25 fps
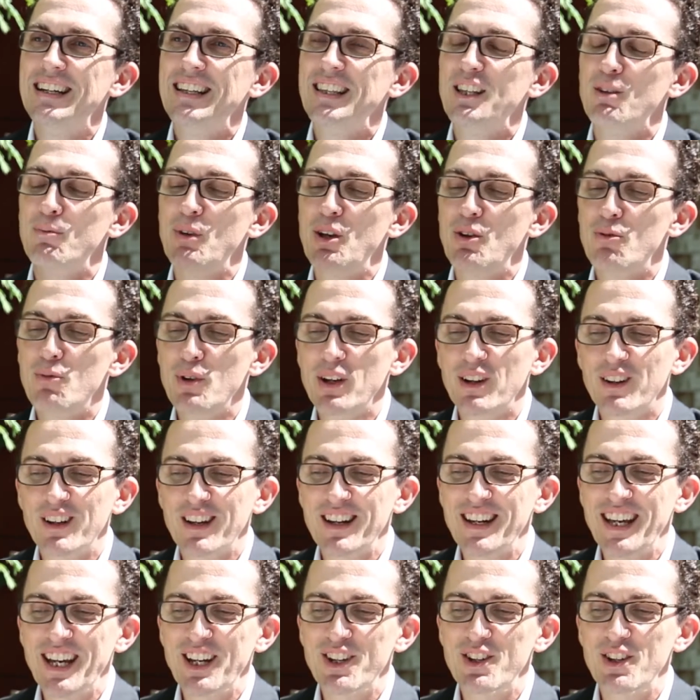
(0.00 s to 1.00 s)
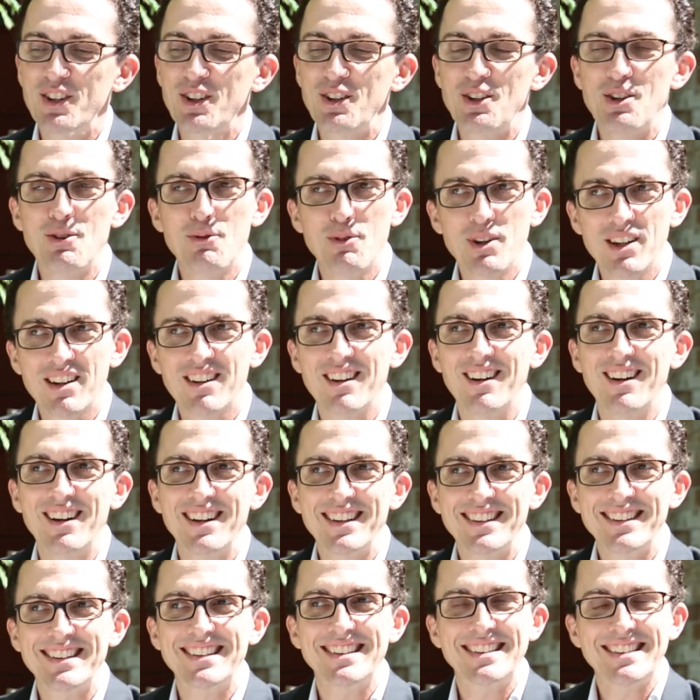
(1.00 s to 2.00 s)
There'll be a real connection, and you
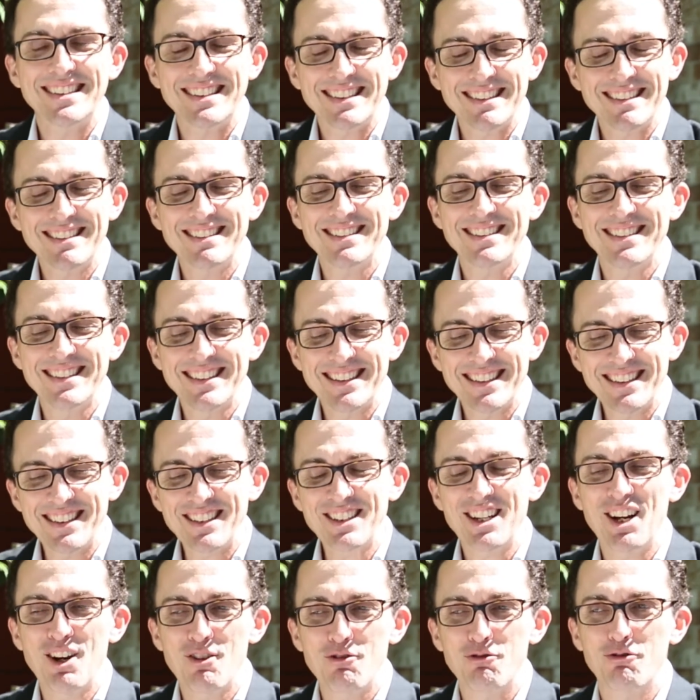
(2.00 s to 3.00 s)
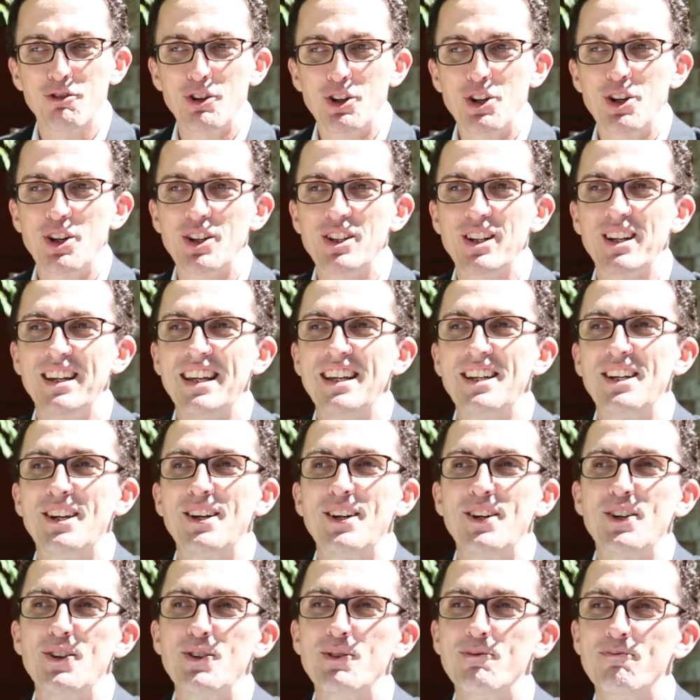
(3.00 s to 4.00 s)
realise it's tough for her to let
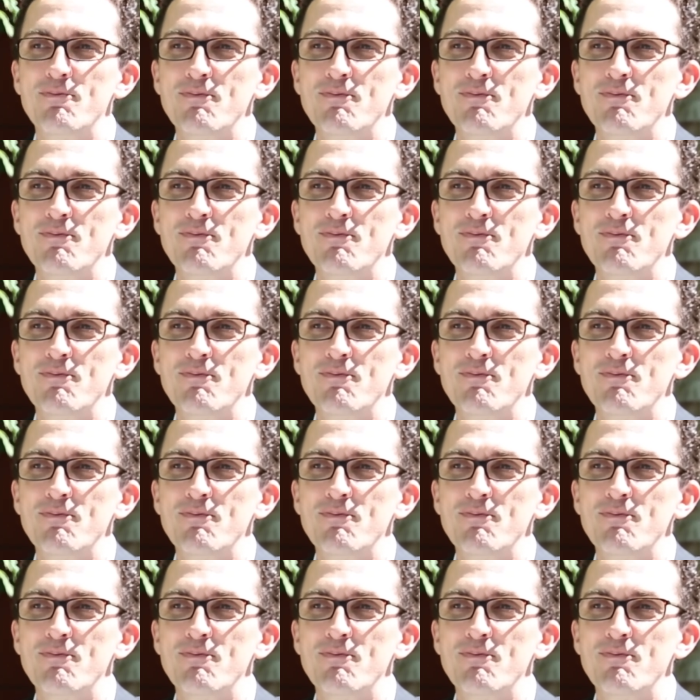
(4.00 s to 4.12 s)
go.